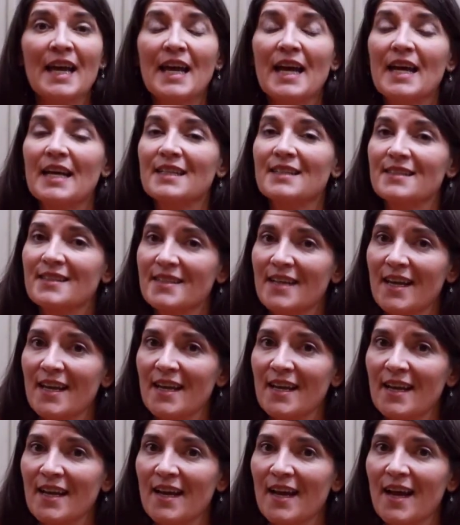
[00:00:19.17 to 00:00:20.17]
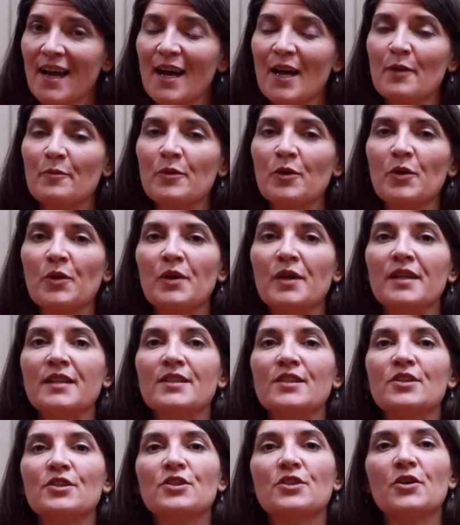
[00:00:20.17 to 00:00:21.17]
And today I'm going
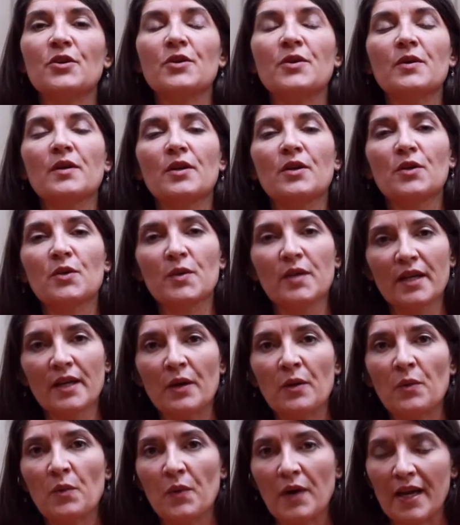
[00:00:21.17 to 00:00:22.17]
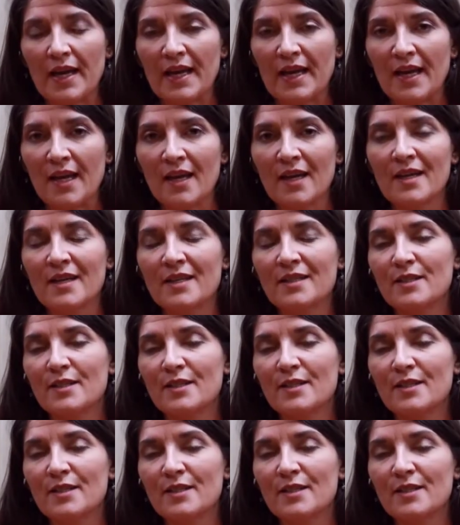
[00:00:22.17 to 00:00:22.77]
to show you a quick way